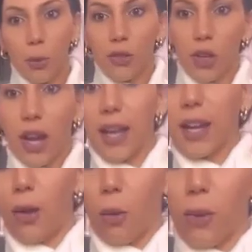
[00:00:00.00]
which I
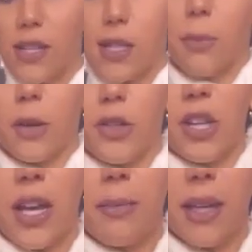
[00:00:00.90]
can always
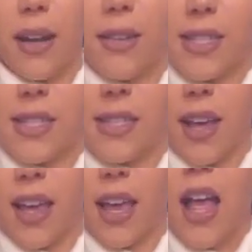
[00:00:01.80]
appreciate because it's
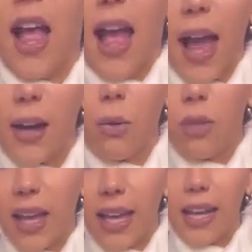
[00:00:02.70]
like, I
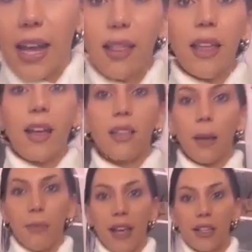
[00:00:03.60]
don't like anything
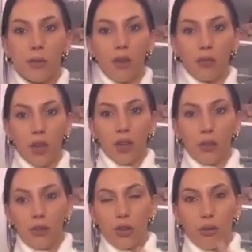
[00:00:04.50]
that makes me
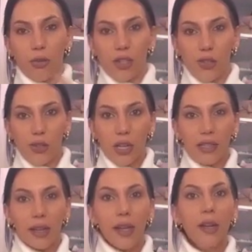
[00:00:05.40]
feel too
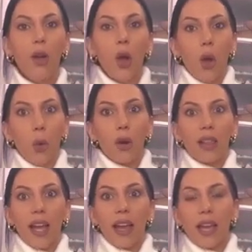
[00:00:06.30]
restricted or
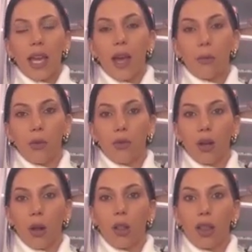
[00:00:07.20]
like I can't move
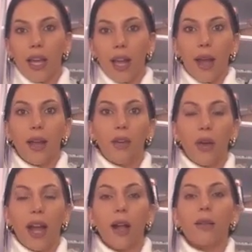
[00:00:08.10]
at all. Like
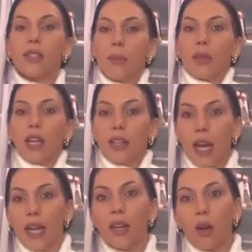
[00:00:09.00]
if I have something
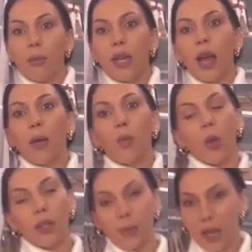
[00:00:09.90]
tight on me, I
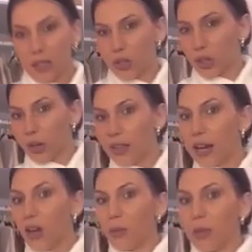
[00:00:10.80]
want to make sure
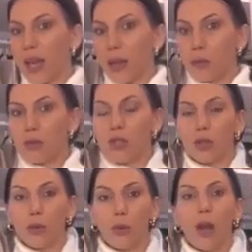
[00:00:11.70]
that I'll be able
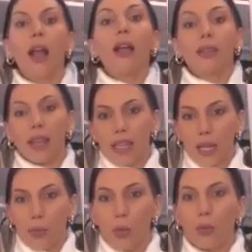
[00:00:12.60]
to, that
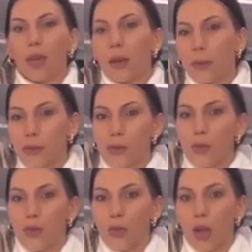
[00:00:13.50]
it will be able to
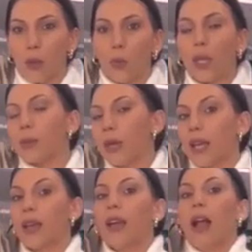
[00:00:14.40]
move along with
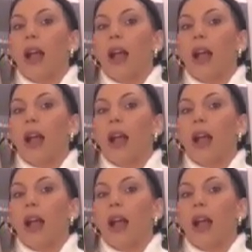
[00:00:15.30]
me.